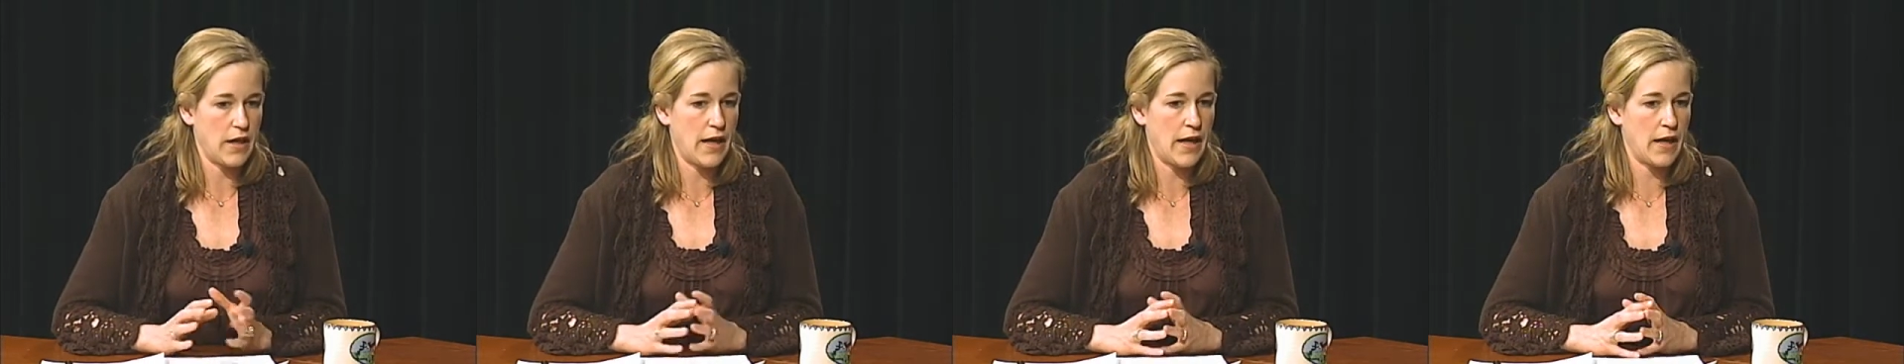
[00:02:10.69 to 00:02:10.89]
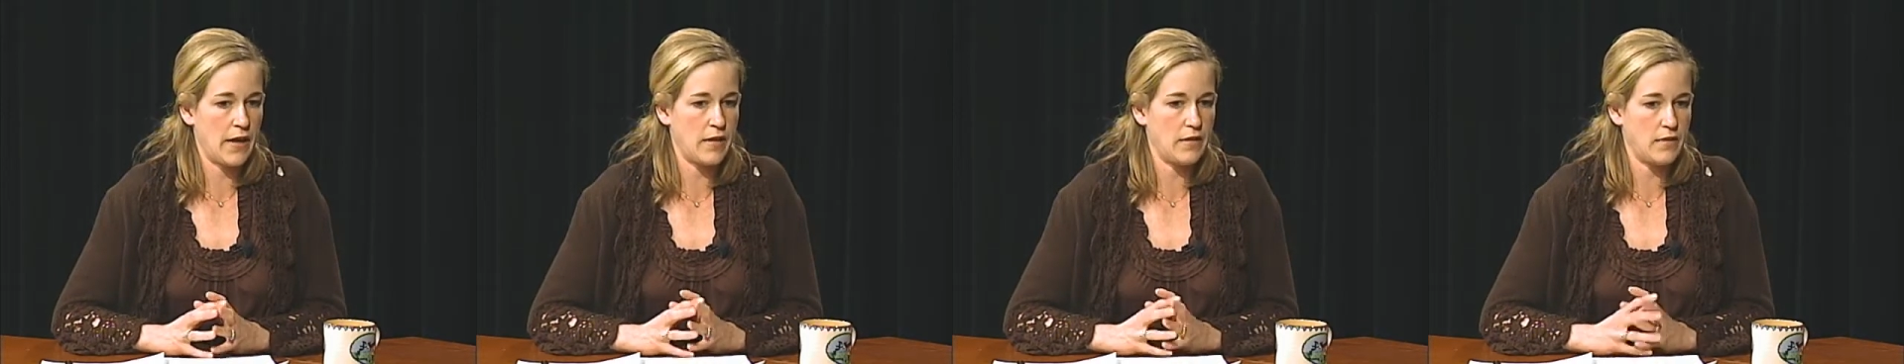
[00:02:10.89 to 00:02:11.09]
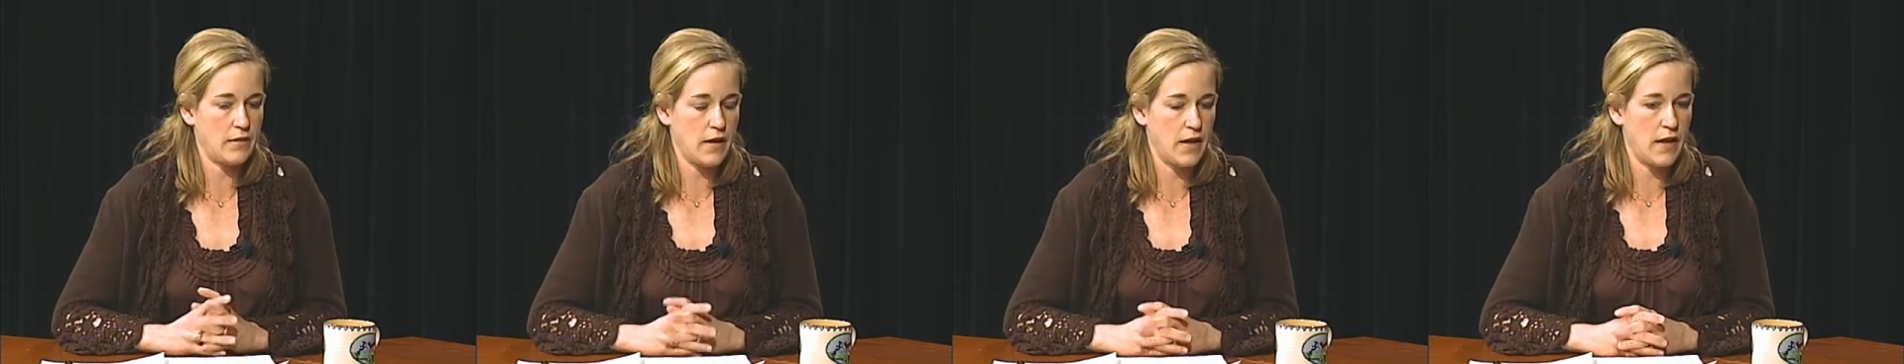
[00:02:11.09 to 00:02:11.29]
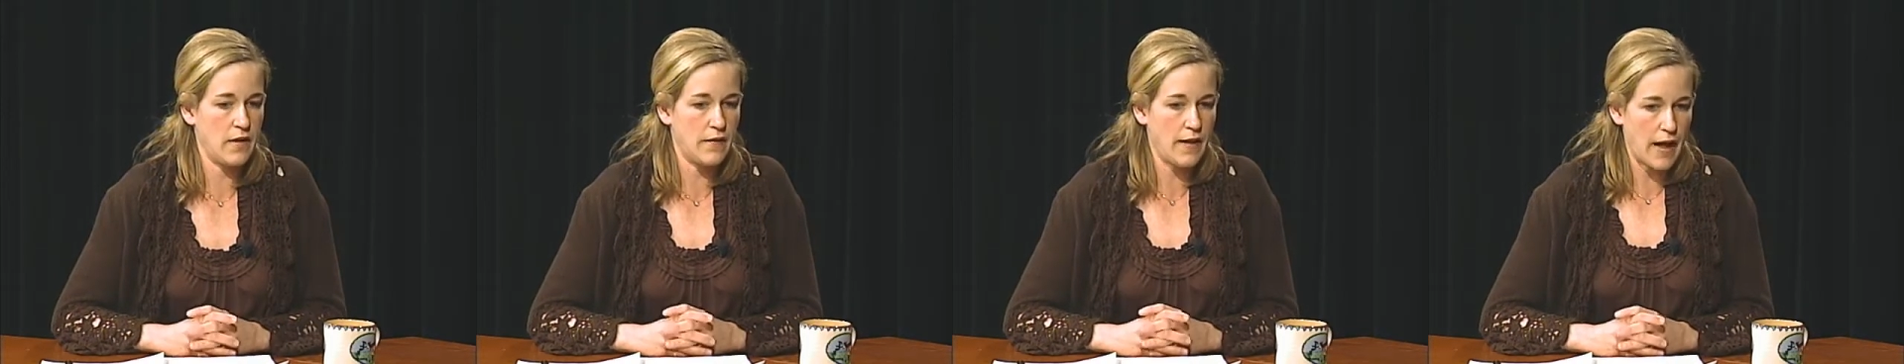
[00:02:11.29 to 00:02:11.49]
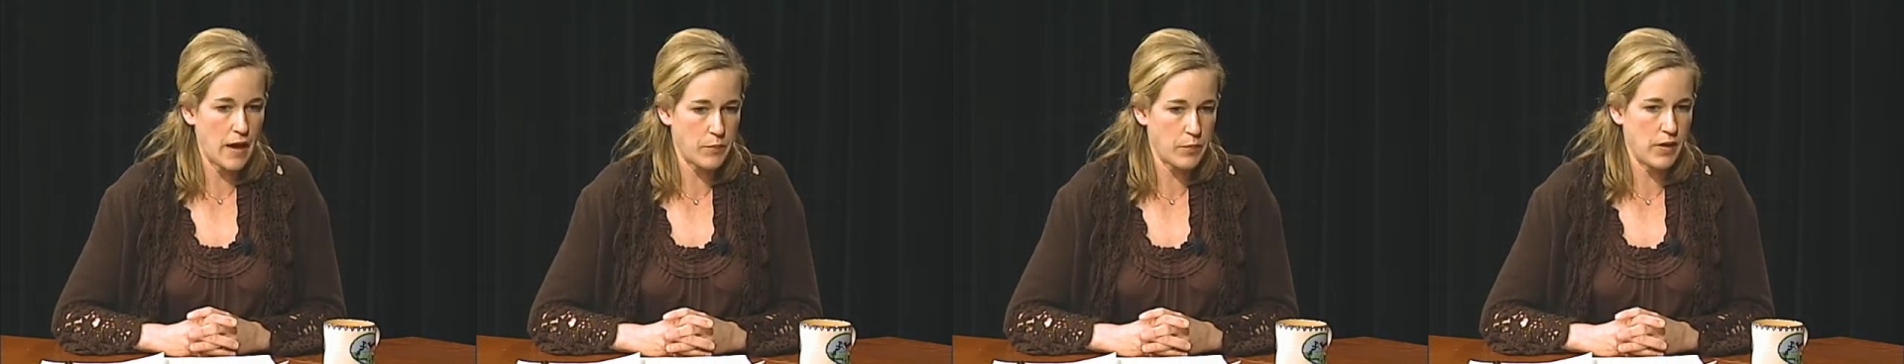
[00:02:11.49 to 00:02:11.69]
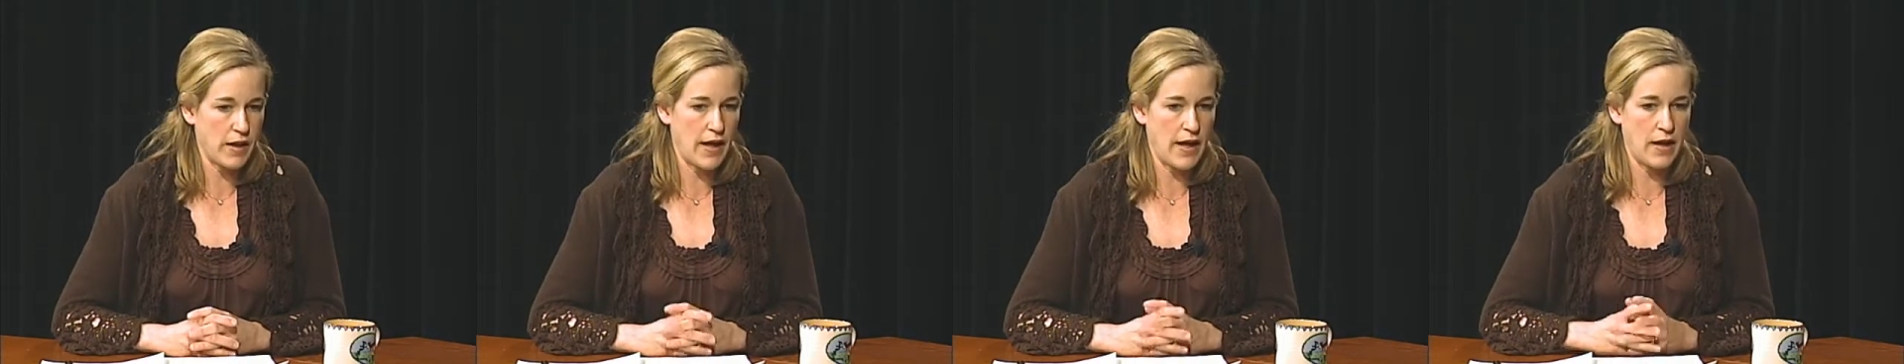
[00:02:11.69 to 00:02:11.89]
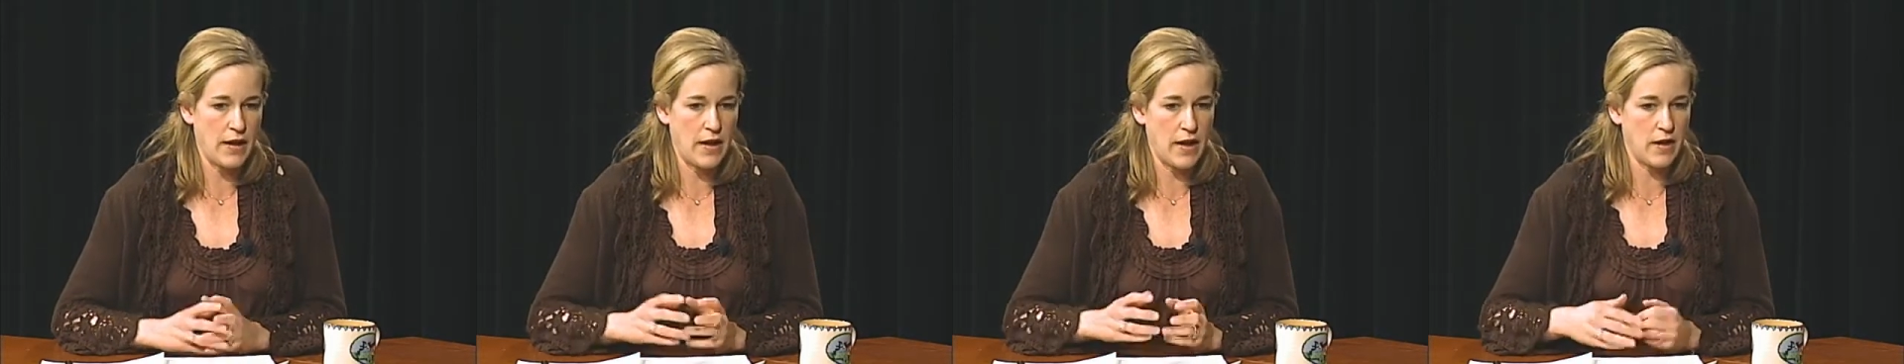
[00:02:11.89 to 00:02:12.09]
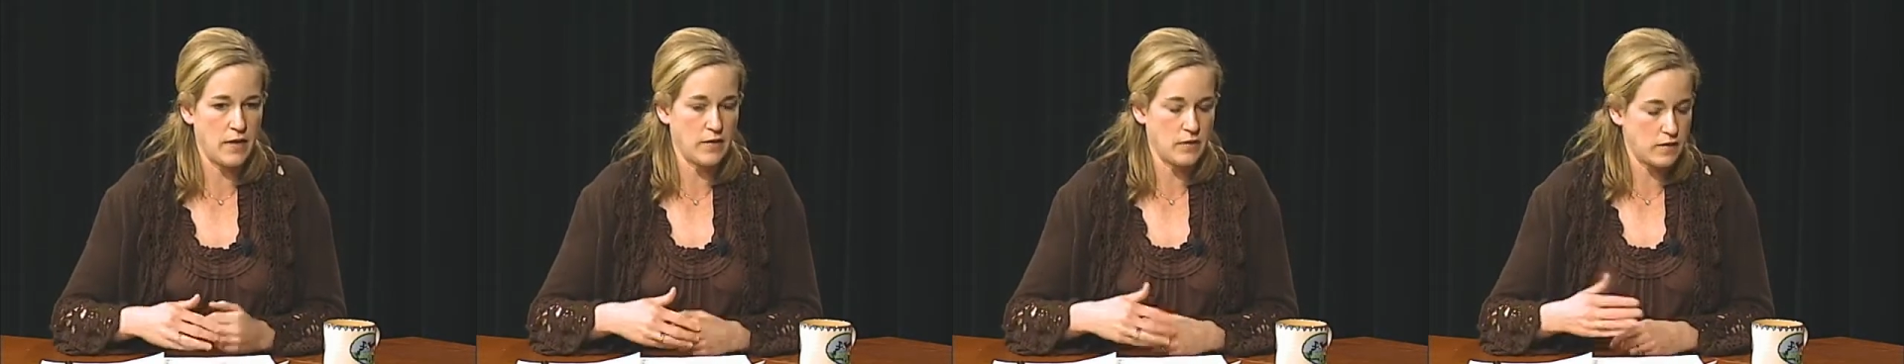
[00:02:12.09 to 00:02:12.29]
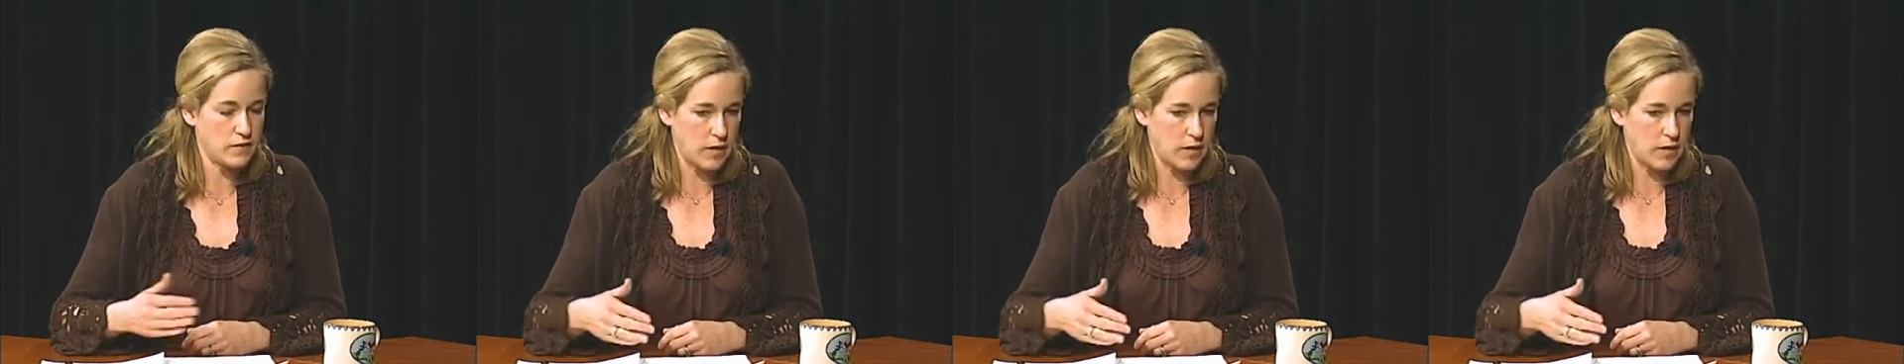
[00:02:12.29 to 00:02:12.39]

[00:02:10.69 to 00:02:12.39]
And in that plan and in